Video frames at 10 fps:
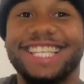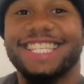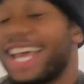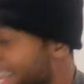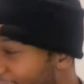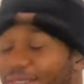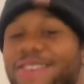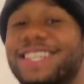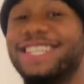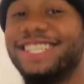like, I
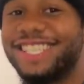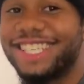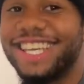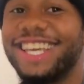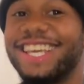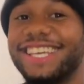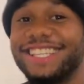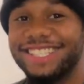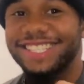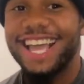want to take
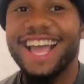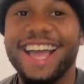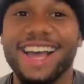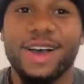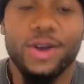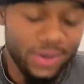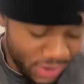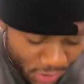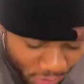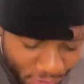it down.
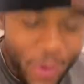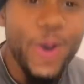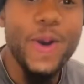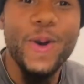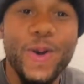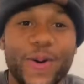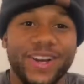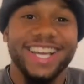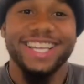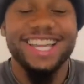
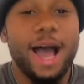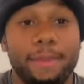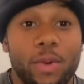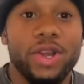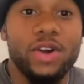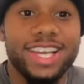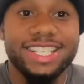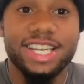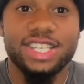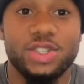Woo! Nah, but we're going to get
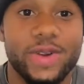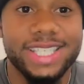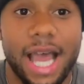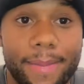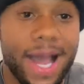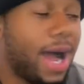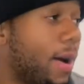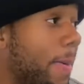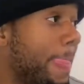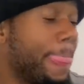to the story time.
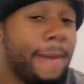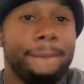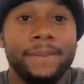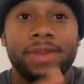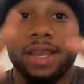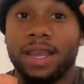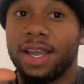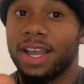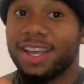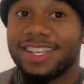How?
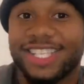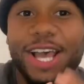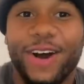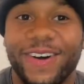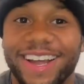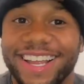So,